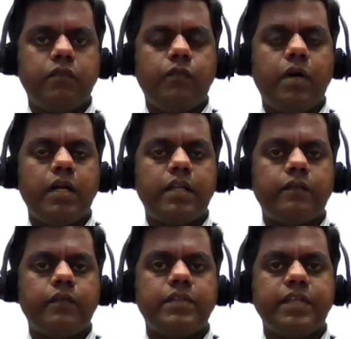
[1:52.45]

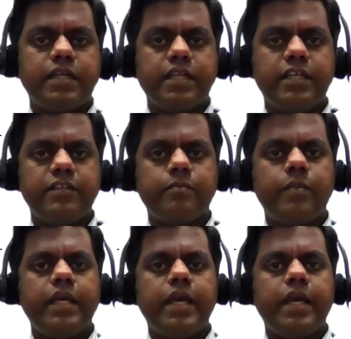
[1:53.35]
water was increased by